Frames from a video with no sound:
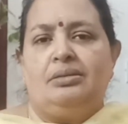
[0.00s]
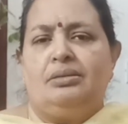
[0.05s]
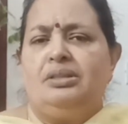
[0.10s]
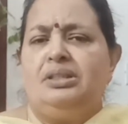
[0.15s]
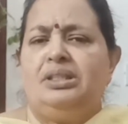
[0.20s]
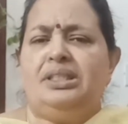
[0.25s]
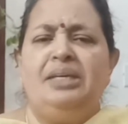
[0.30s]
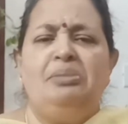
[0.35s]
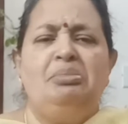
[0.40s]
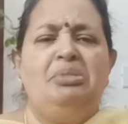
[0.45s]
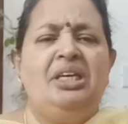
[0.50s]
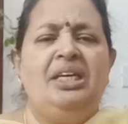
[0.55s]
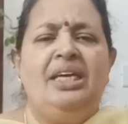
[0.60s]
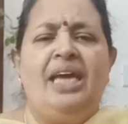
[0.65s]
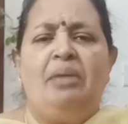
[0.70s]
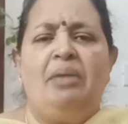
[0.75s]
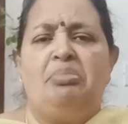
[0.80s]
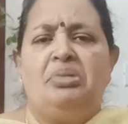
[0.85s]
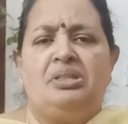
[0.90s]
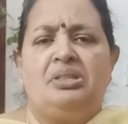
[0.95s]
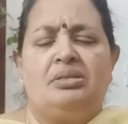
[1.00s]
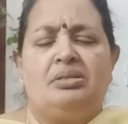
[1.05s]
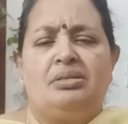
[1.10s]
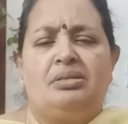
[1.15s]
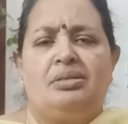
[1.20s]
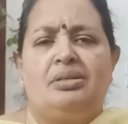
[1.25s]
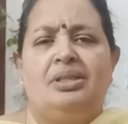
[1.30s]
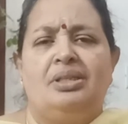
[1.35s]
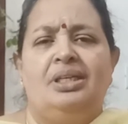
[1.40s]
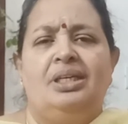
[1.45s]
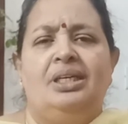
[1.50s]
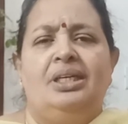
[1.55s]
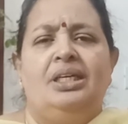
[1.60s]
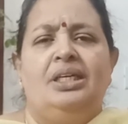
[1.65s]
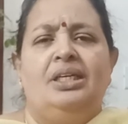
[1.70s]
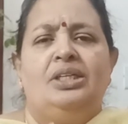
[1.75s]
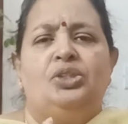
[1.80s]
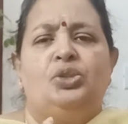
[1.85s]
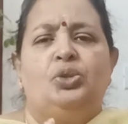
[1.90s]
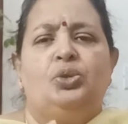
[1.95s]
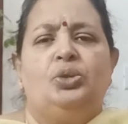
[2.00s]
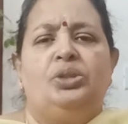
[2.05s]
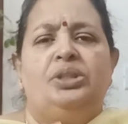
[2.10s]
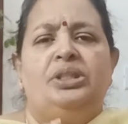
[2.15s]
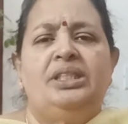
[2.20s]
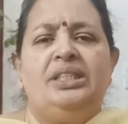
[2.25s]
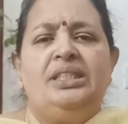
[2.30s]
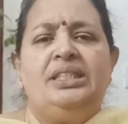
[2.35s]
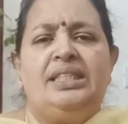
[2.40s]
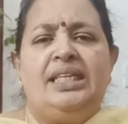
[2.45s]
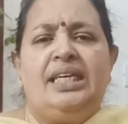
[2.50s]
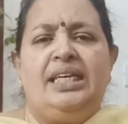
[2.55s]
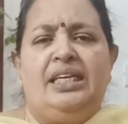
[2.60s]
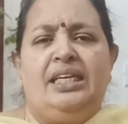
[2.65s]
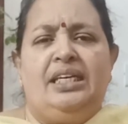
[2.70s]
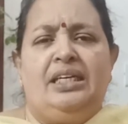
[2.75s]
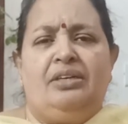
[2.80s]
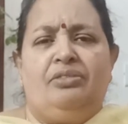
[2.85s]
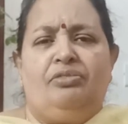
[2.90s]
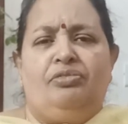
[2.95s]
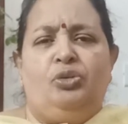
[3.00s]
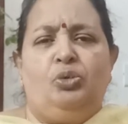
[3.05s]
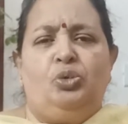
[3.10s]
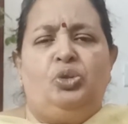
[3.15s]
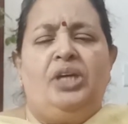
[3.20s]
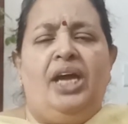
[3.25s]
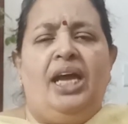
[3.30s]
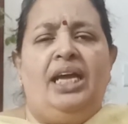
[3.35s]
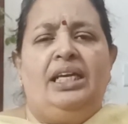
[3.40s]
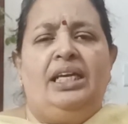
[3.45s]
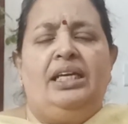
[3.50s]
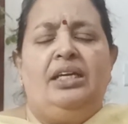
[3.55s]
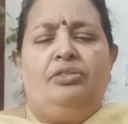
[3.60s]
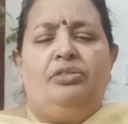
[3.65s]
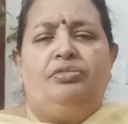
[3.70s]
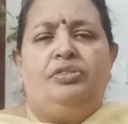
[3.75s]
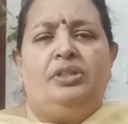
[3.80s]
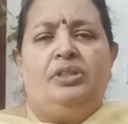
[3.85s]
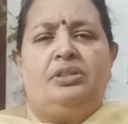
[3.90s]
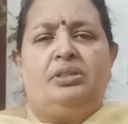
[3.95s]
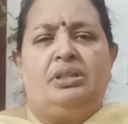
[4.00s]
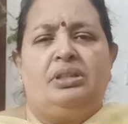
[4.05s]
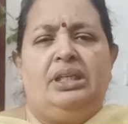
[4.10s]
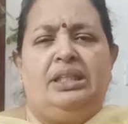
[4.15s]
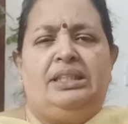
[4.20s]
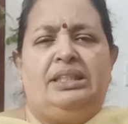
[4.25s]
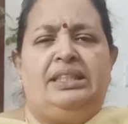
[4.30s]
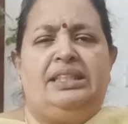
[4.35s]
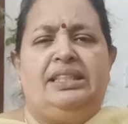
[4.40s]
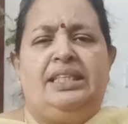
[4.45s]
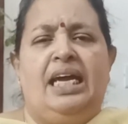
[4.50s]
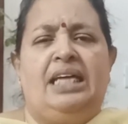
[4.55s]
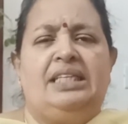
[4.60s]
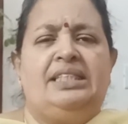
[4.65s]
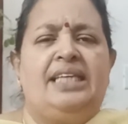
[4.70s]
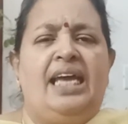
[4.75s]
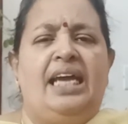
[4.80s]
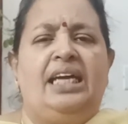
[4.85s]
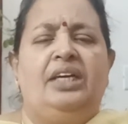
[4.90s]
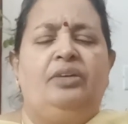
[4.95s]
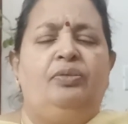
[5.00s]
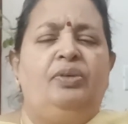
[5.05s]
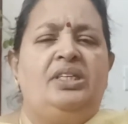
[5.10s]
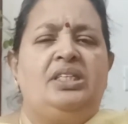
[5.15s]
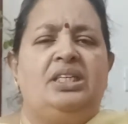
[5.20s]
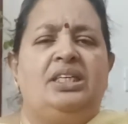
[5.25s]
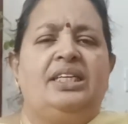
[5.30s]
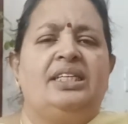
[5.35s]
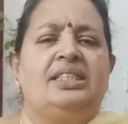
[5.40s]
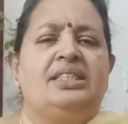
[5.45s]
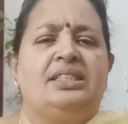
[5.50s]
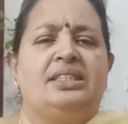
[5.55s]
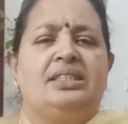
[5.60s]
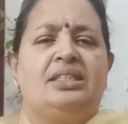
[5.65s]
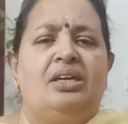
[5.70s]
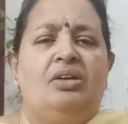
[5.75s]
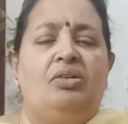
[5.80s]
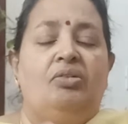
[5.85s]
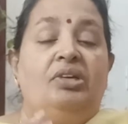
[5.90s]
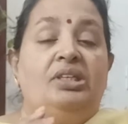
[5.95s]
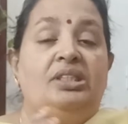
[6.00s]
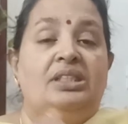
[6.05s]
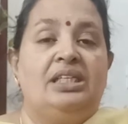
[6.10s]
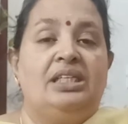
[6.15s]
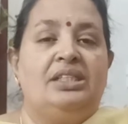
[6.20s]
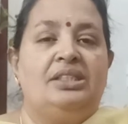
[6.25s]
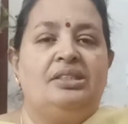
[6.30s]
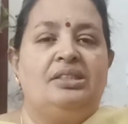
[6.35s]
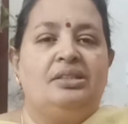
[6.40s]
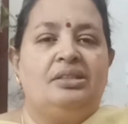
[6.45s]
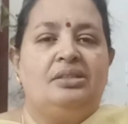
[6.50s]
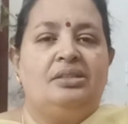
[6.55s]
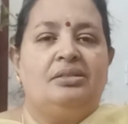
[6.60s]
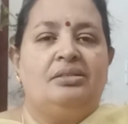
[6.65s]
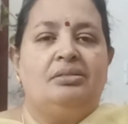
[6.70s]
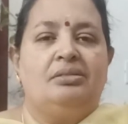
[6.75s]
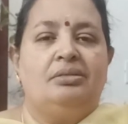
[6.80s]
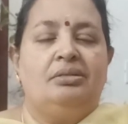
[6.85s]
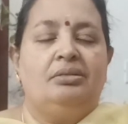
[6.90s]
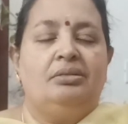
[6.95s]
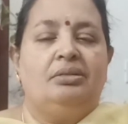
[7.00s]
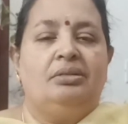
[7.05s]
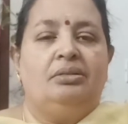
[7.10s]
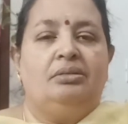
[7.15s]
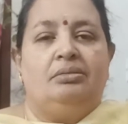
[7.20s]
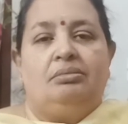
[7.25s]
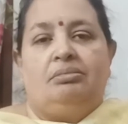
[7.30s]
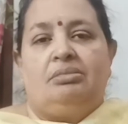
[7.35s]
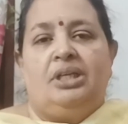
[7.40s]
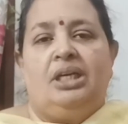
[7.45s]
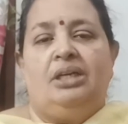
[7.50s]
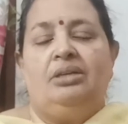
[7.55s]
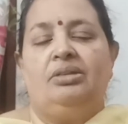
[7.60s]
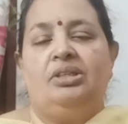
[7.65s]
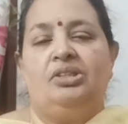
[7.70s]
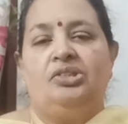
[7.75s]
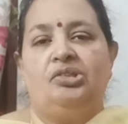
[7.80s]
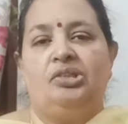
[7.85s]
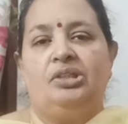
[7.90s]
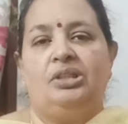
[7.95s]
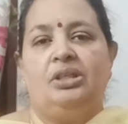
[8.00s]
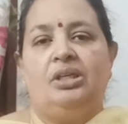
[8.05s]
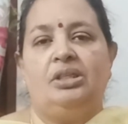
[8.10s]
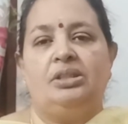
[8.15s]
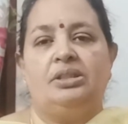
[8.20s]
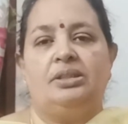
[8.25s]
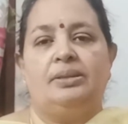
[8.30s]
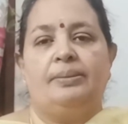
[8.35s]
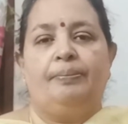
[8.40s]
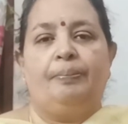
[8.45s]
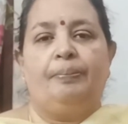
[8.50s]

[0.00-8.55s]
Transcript: The same thing happens. So this futile effort, it starts aggravating his restlessness, King Dashratha's.